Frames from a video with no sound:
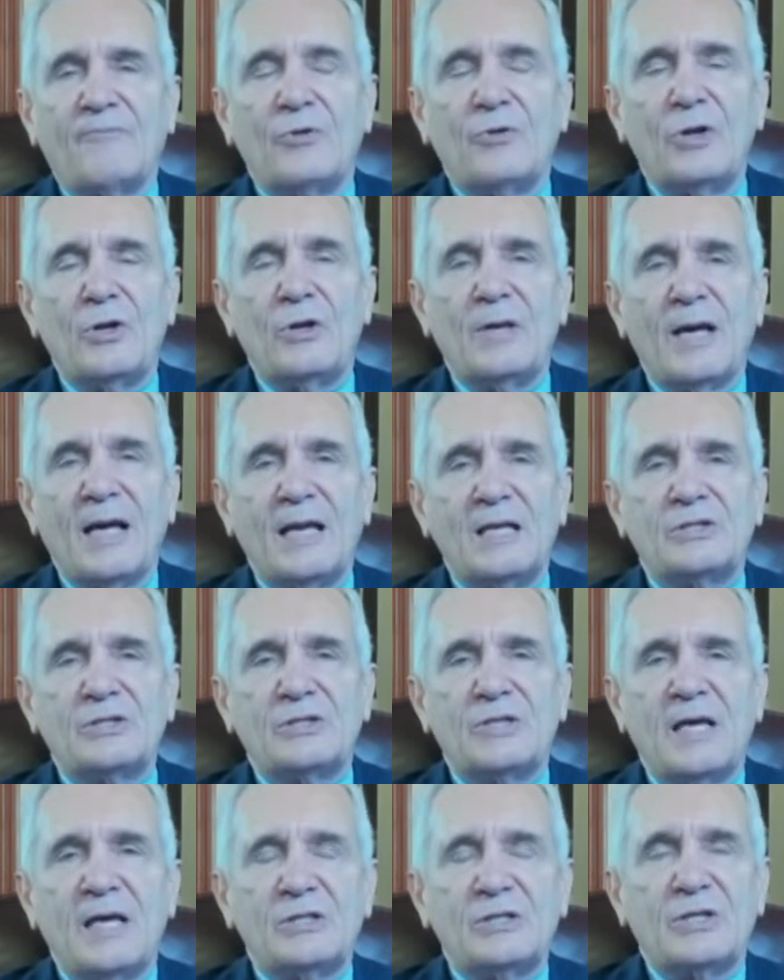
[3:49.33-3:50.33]
For the United
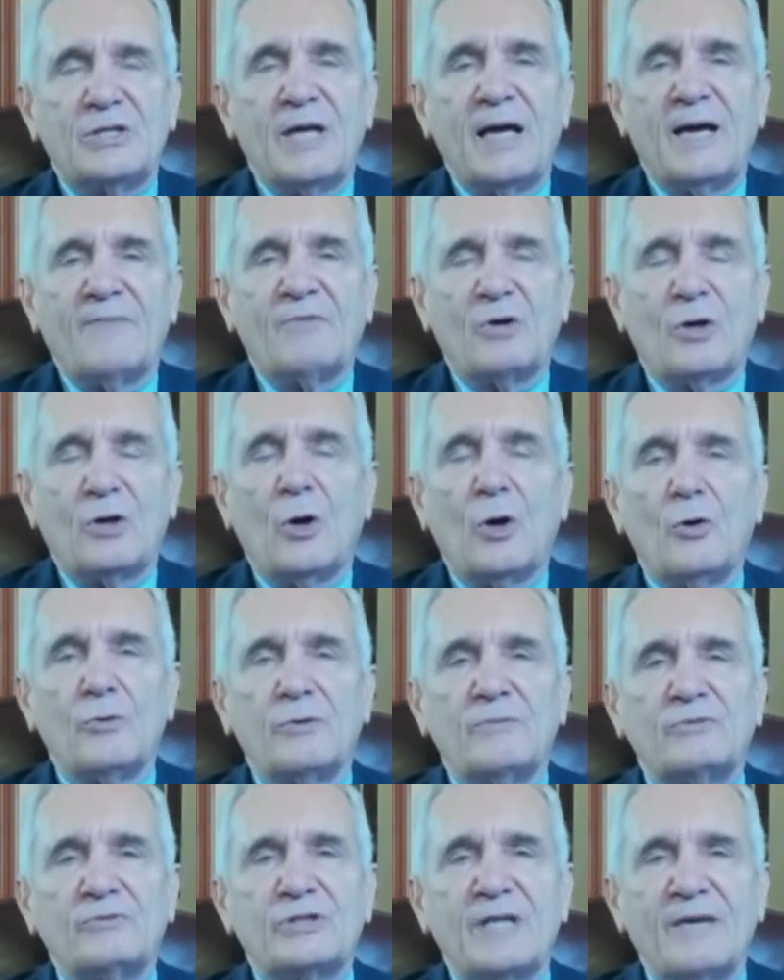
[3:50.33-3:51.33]
States to have a goal
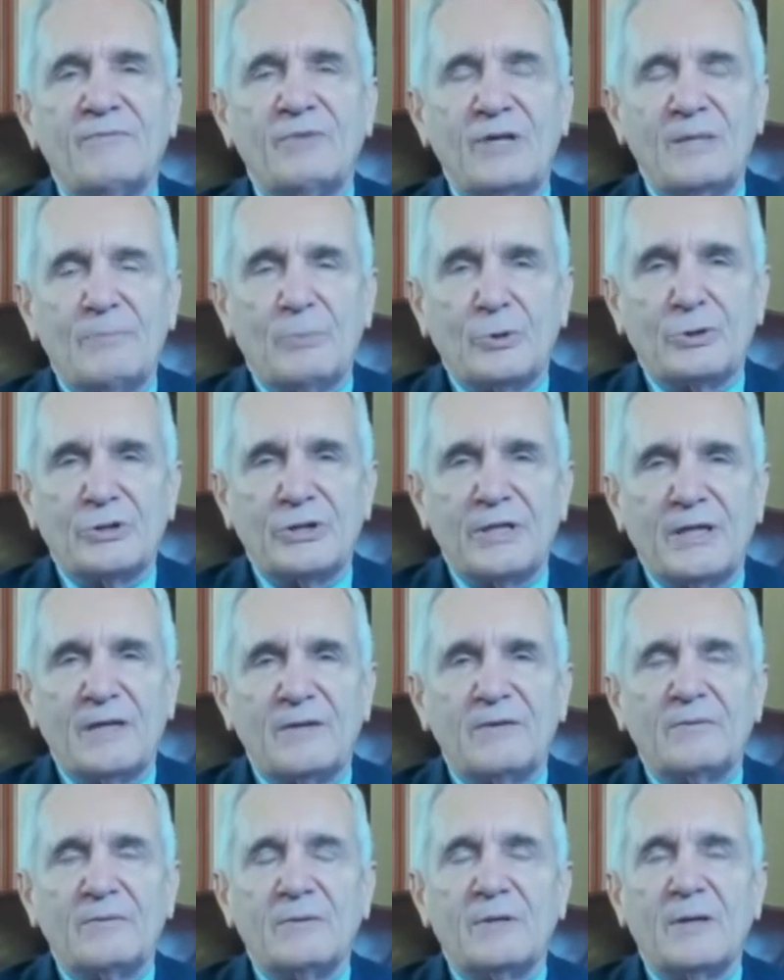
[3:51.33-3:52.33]
of 70%, sure,
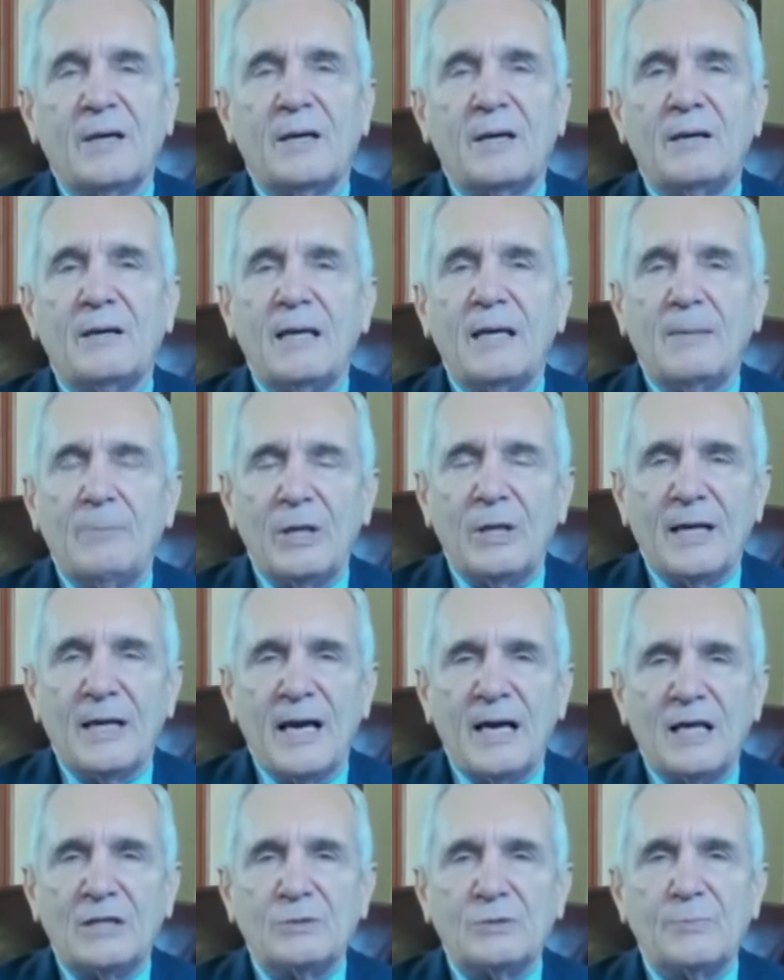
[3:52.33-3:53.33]

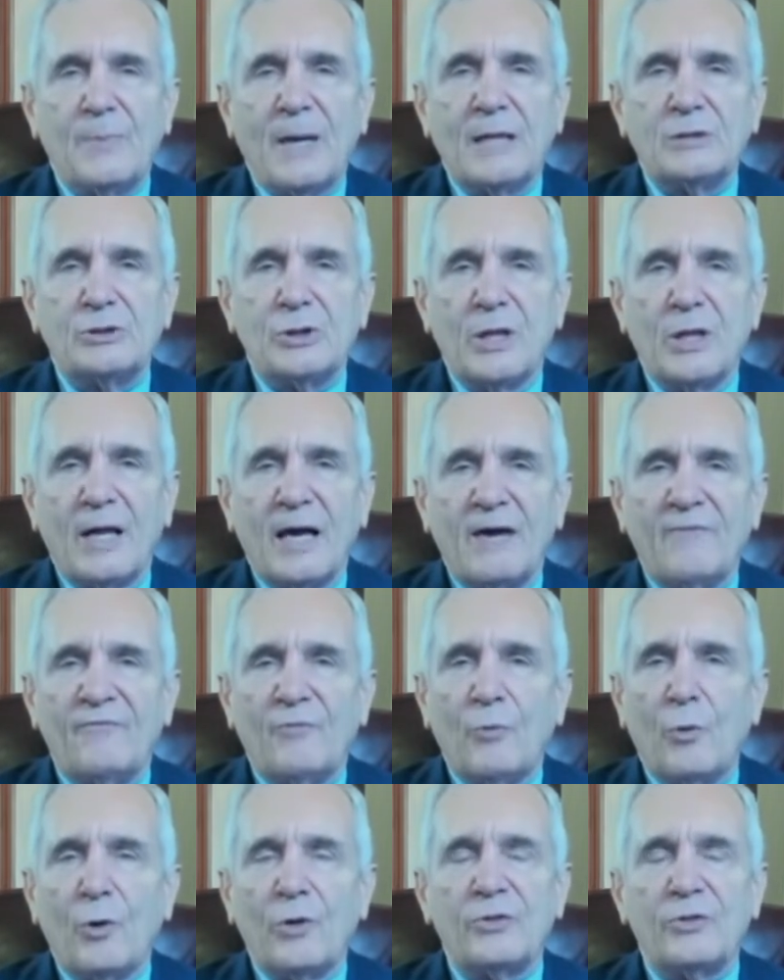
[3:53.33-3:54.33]
immunized by July
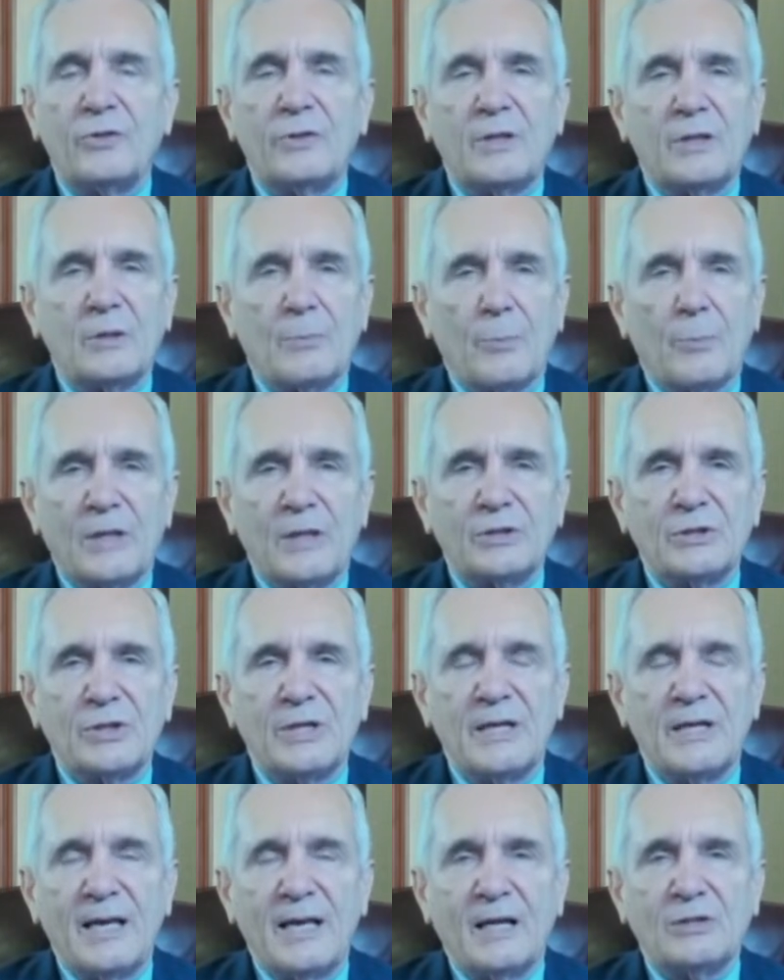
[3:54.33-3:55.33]
4th that the
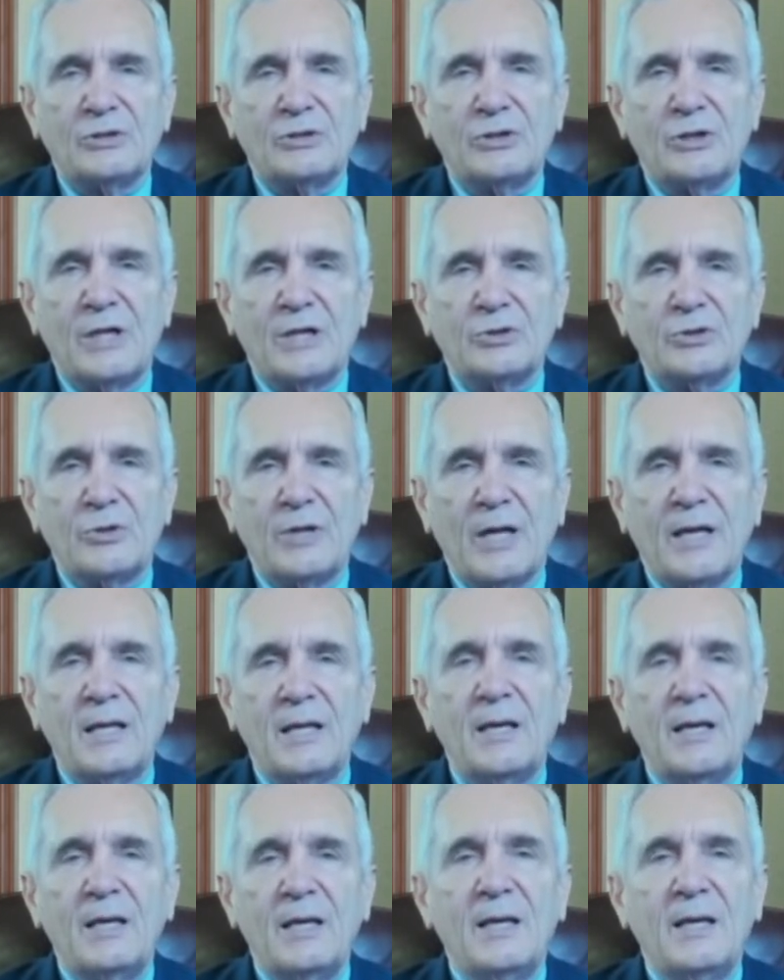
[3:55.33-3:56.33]
president announced
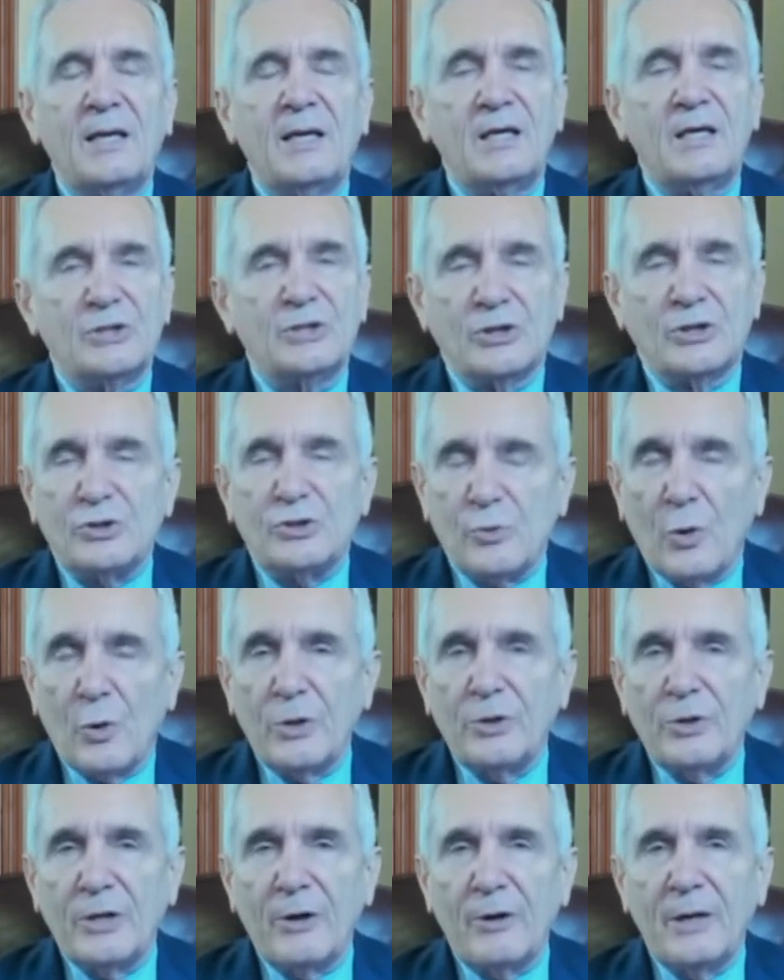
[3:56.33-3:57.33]
yesterday is
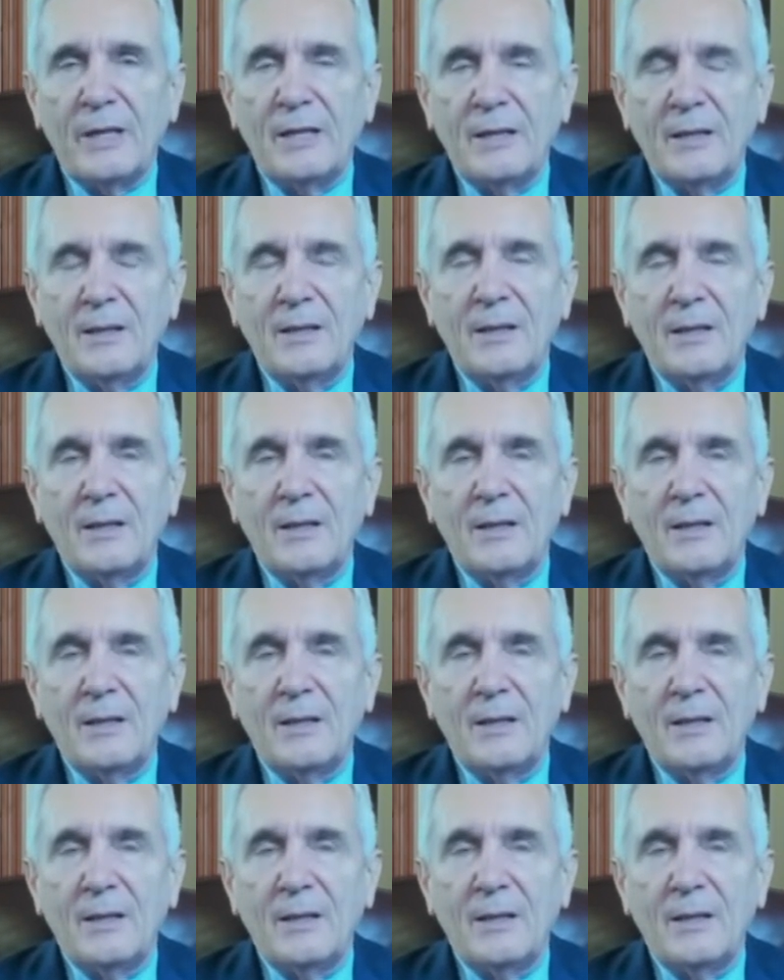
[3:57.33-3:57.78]
extraordinary,